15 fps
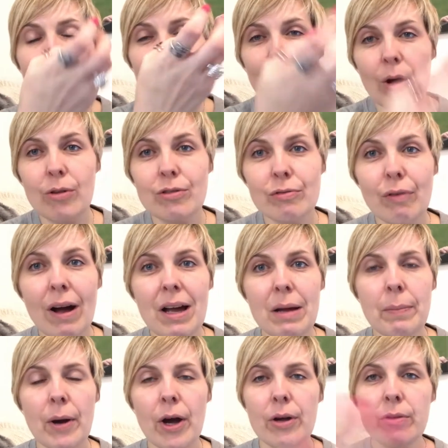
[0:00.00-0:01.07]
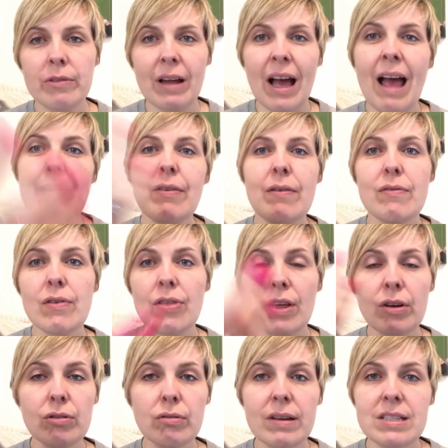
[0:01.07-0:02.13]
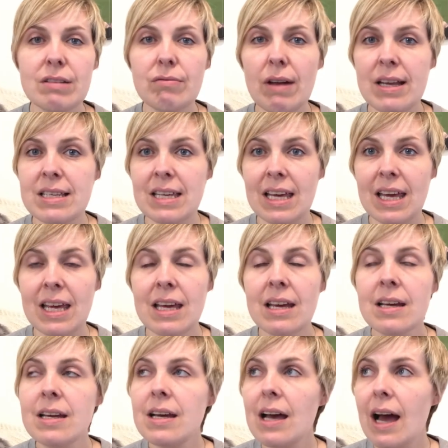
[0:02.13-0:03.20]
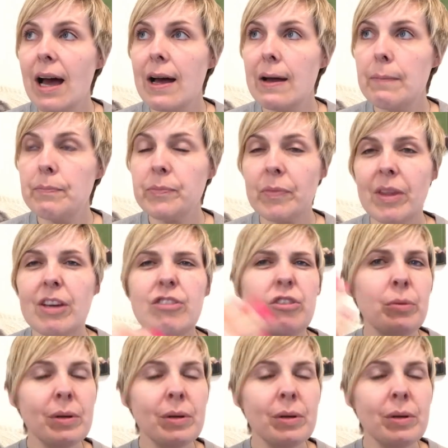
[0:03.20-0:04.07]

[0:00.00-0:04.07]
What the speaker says: go to write a post, I have everything already ready. She